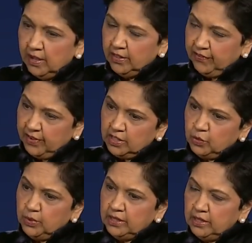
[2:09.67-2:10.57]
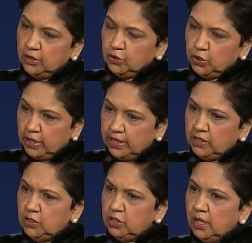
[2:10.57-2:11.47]
The first, we needed to
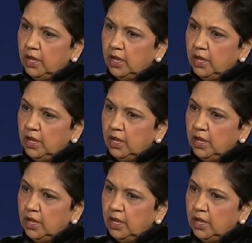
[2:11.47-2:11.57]
change